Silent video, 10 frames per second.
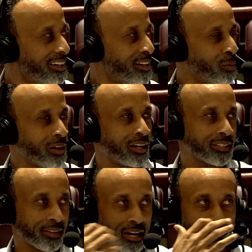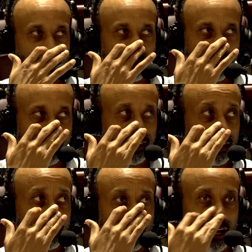You know, because I thought we
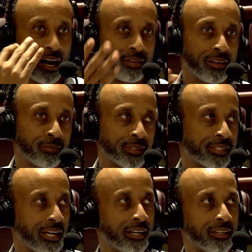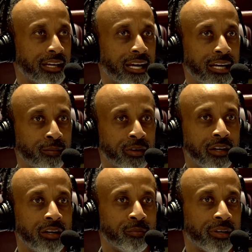continued to allow them to stay in the game.
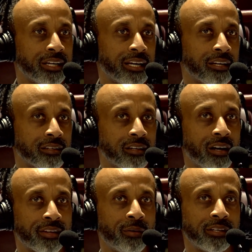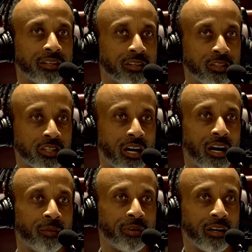But again, you know, I thought we did a good
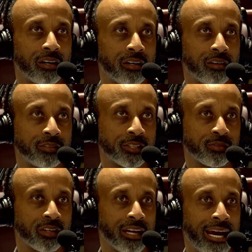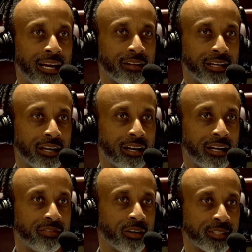job of just really handling
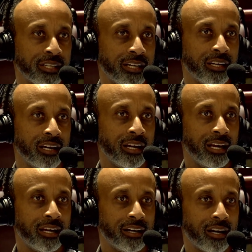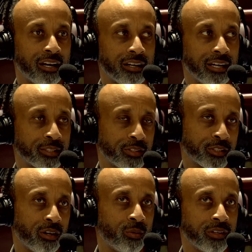adversity. And as a
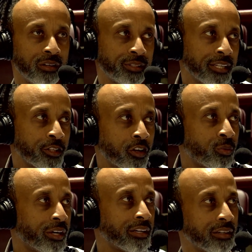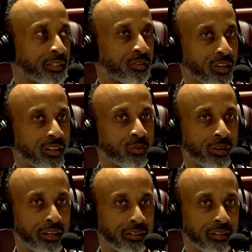result, you know, it's a good win. It's a really good
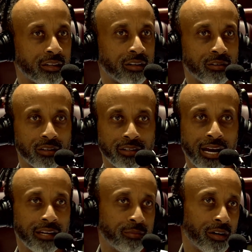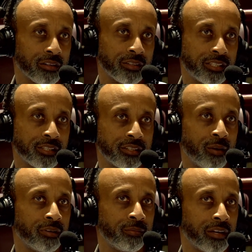win. You know, Natalie Butler, she's a
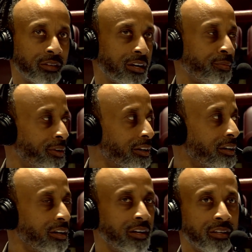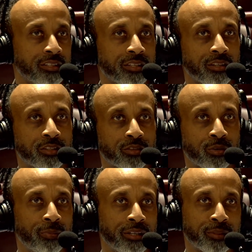WNBA draft pick. She's a
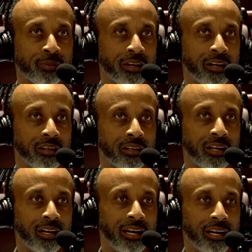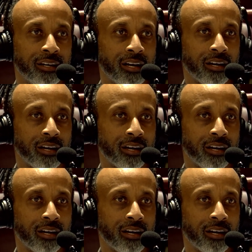tremendous player. And